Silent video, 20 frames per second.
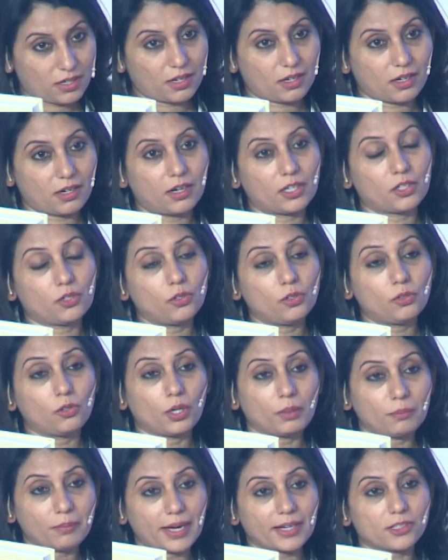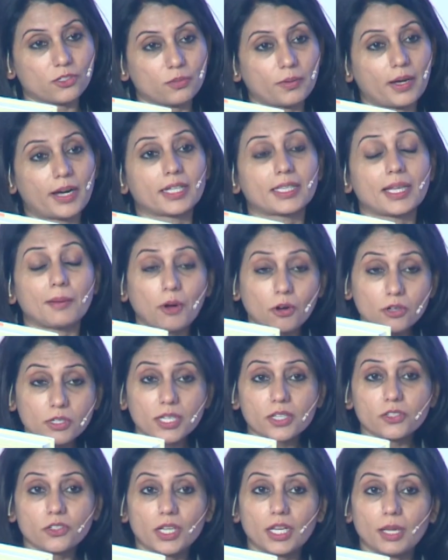going back to Bharat, about
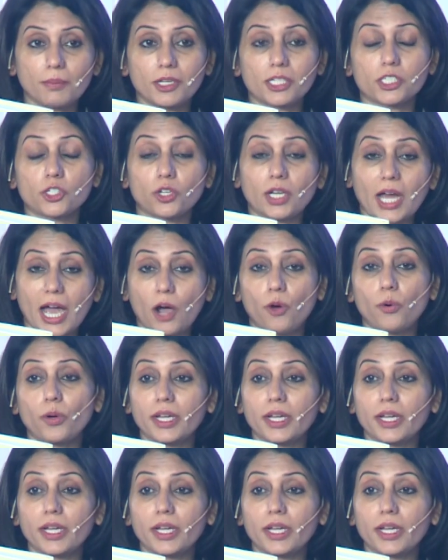sustainability and how